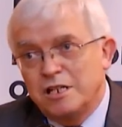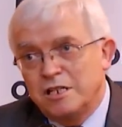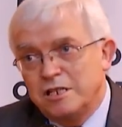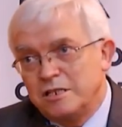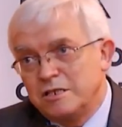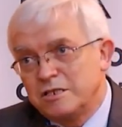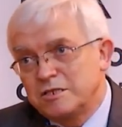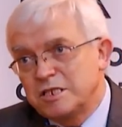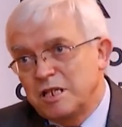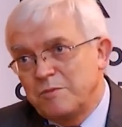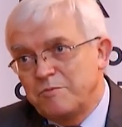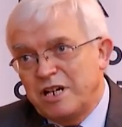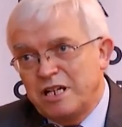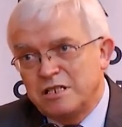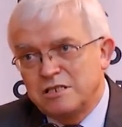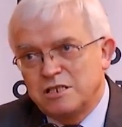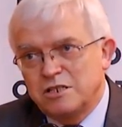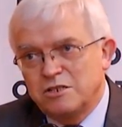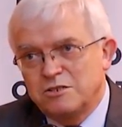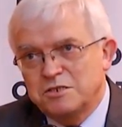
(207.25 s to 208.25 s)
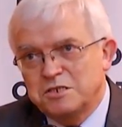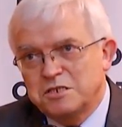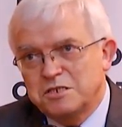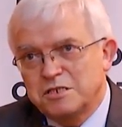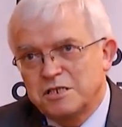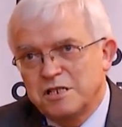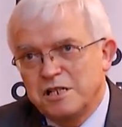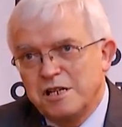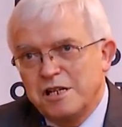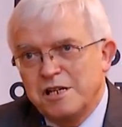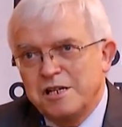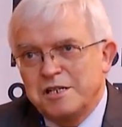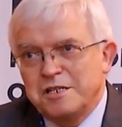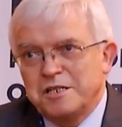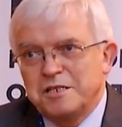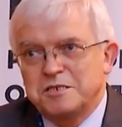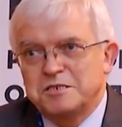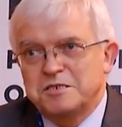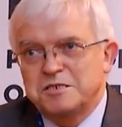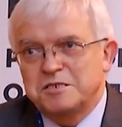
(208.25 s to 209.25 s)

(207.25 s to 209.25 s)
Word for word: In some others, it's